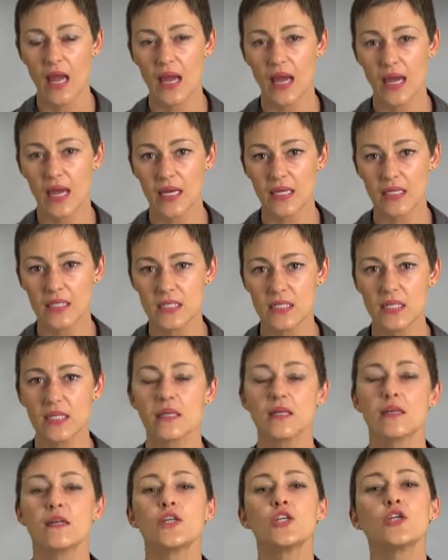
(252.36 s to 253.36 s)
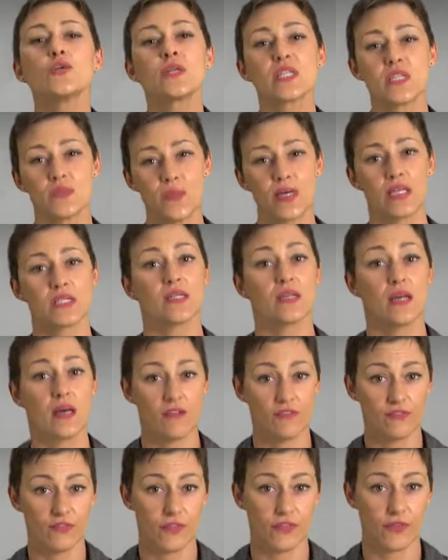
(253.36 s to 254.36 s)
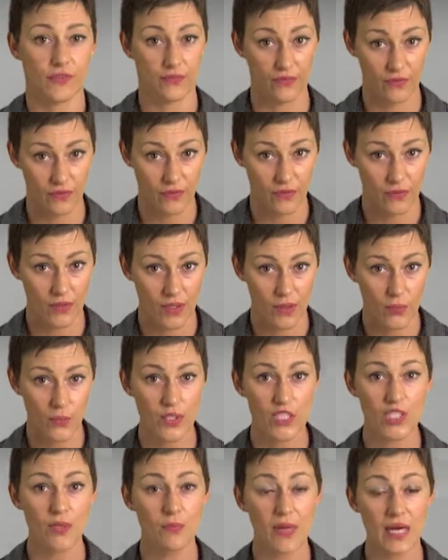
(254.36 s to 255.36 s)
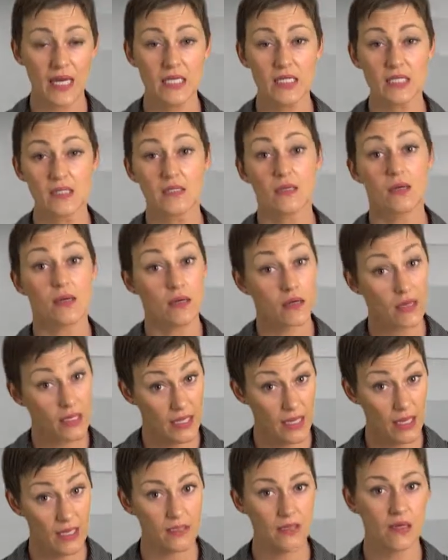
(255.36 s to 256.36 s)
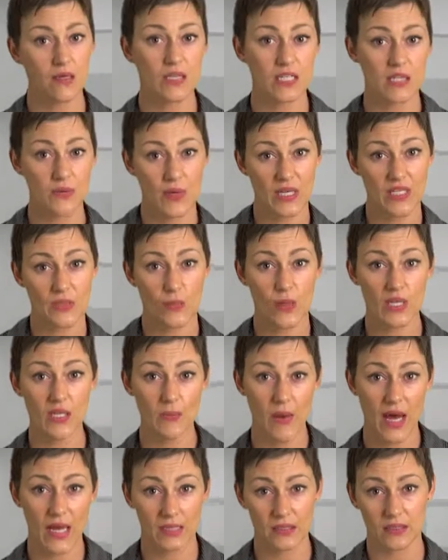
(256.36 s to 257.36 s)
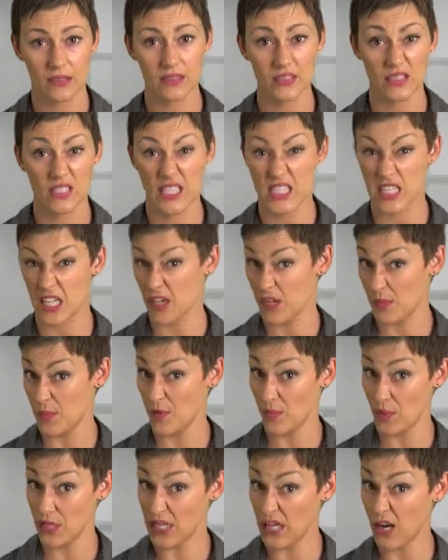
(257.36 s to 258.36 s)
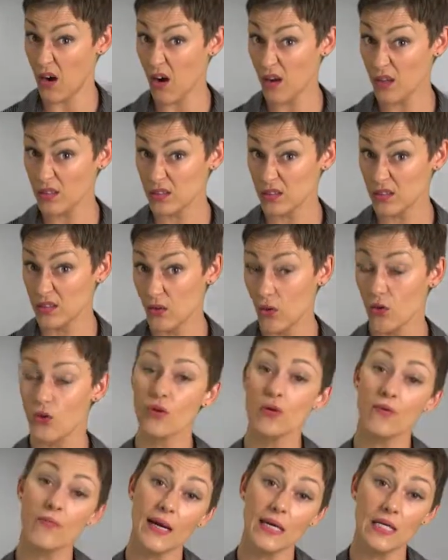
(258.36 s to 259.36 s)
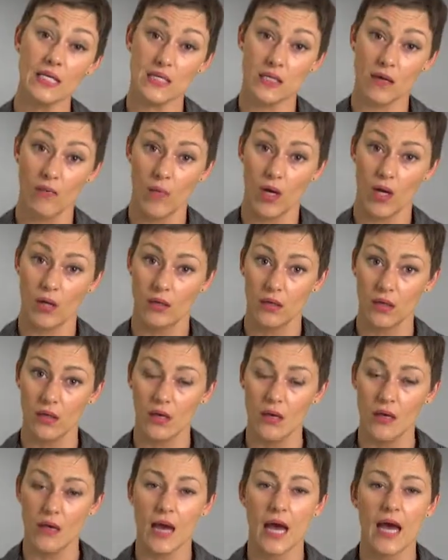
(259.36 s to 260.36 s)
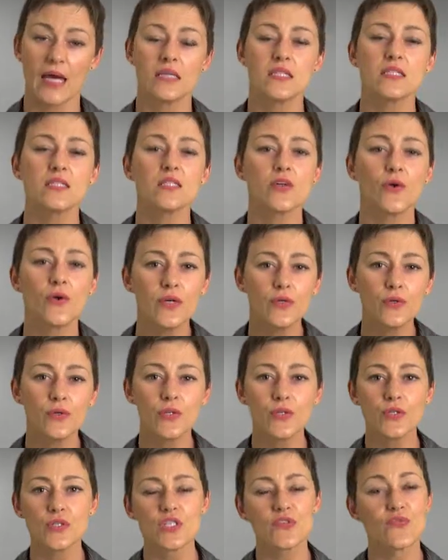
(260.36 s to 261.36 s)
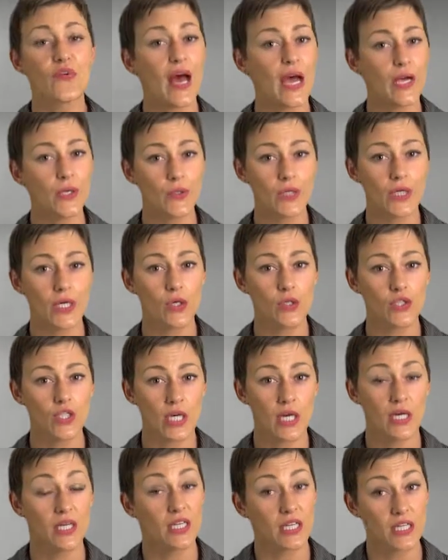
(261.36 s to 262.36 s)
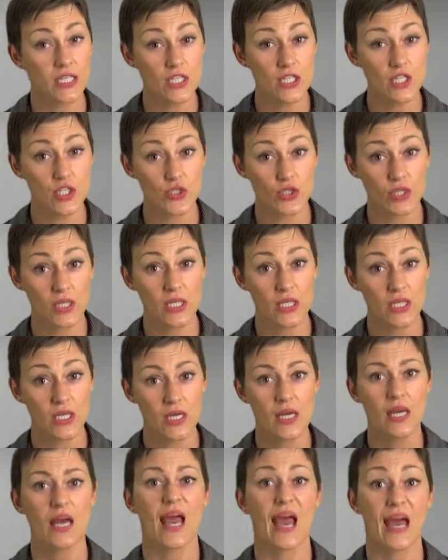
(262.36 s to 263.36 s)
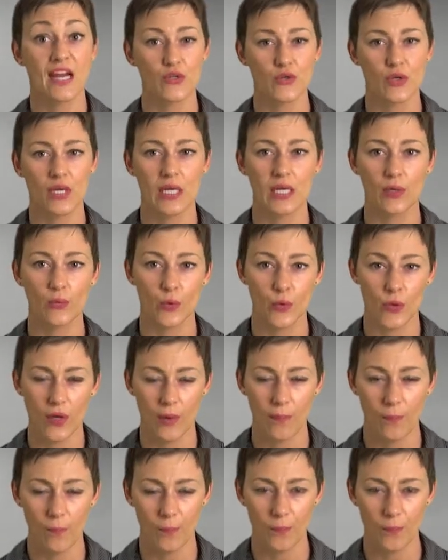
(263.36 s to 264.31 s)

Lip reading: And your expected outflows, which are based again on expected weather patterns. Is it going to be really hot or a rainy summer? And historical use for agriculture, industry and drinking water.